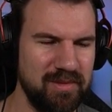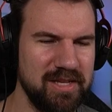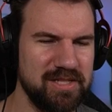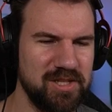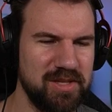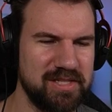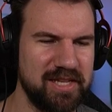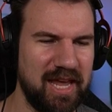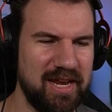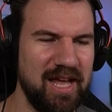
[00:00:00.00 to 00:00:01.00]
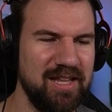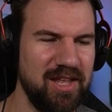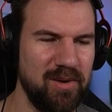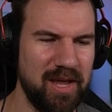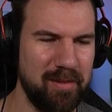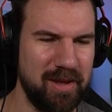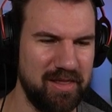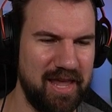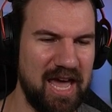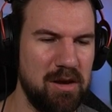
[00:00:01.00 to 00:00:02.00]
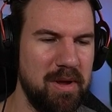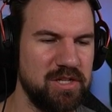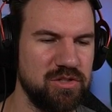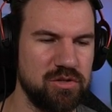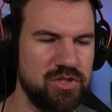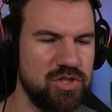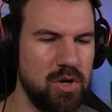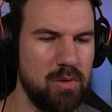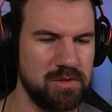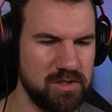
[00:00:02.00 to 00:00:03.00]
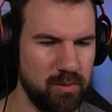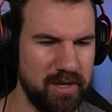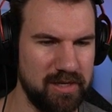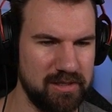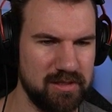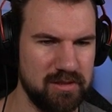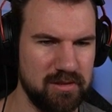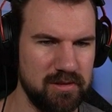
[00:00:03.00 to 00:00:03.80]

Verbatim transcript: Let's do this again. Hello, Amy. The animations are so sweet.